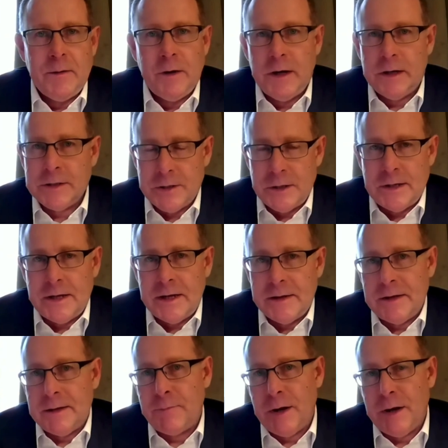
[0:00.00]
Well, certainly, I
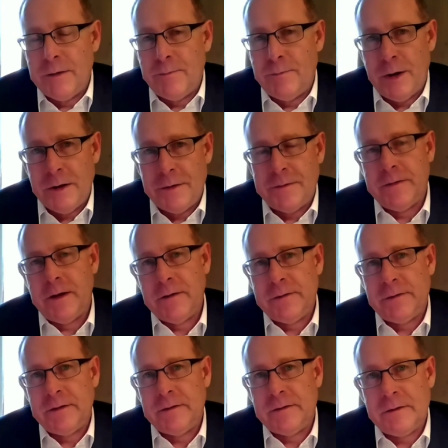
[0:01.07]
think both of
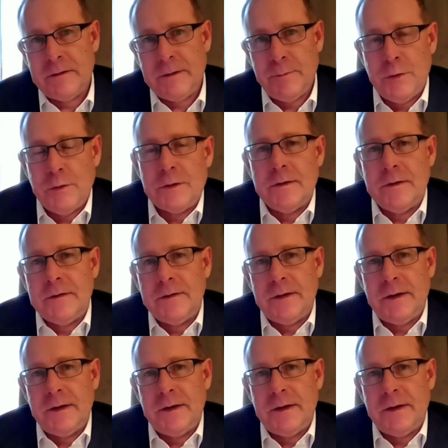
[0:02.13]
those things are important.